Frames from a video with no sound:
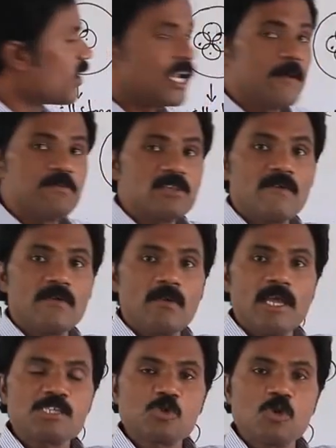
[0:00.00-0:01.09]
types of
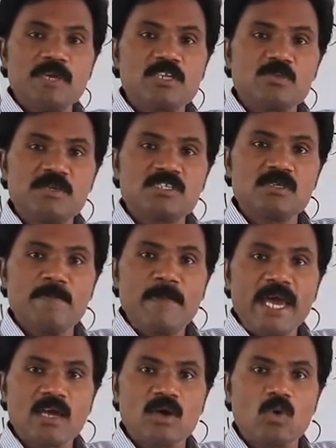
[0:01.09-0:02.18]
blastomeres means
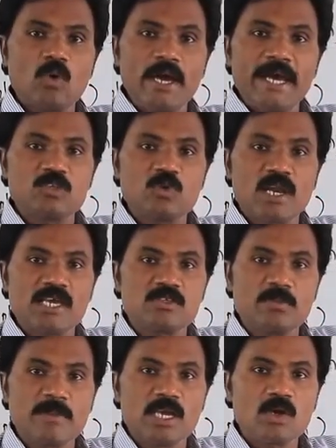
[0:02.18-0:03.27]
macro as well as
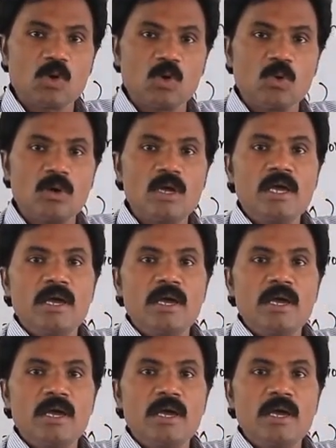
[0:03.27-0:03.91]
micro.